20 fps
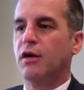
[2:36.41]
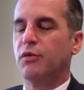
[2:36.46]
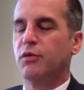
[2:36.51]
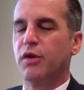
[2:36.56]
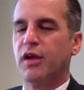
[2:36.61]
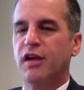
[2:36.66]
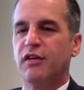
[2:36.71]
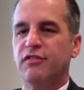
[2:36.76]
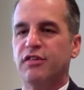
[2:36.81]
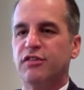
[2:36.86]

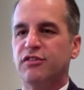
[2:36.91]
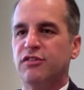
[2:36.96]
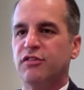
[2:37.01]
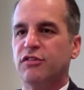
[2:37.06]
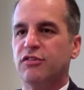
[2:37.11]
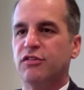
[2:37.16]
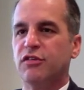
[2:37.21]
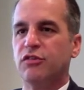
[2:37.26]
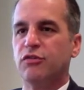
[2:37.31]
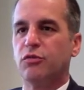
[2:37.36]
We have
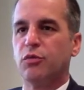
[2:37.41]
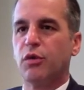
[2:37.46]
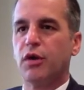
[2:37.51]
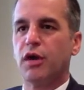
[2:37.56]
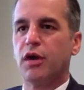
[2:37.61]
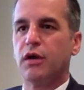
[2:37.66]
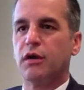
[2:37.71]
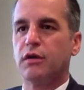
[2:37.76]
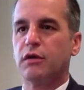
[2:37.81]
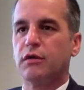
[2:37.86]
instances
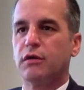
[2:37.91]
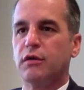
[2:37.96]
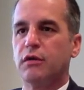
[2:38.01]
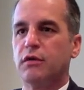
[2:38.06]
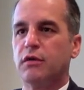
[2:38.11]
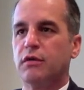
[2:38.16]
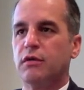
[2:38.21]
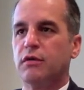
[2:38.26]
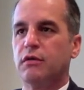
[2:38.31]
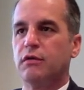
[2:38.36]
where,
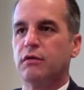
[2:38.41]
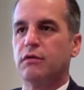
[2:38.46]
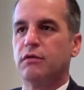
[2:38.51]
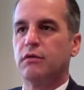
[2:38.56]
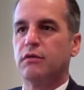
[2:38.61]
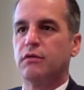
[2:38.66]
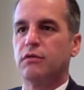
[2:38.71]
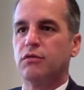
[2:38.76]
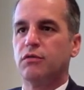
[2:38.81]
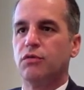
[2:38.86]

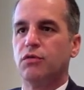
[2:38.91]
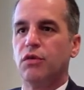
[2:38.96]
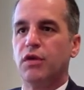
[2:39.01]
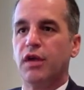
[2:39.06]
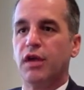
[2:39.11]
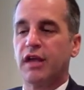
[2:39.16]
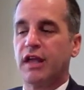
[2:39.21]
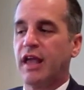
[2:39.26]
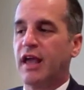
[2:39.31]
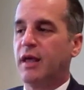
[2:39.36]

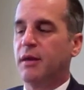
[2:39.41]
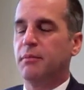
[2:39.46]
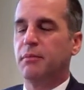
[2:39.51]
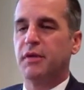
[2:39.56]
again,